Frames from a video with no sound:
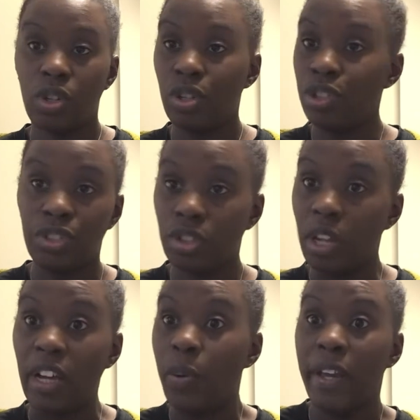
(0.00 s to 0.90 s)
good,
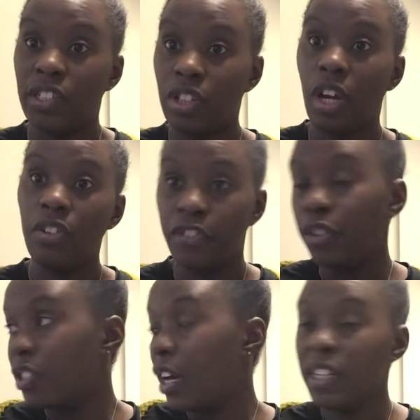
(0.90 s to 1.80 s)
like quick to go
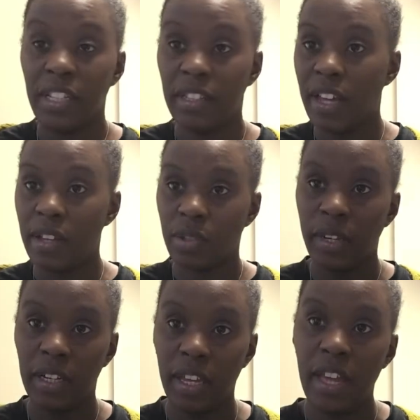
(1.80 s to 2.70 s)
foods that I need in the house
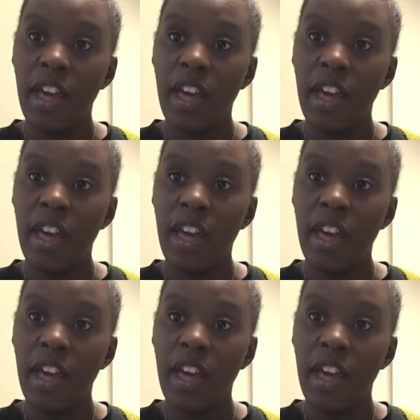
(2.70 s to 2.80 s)
quickly.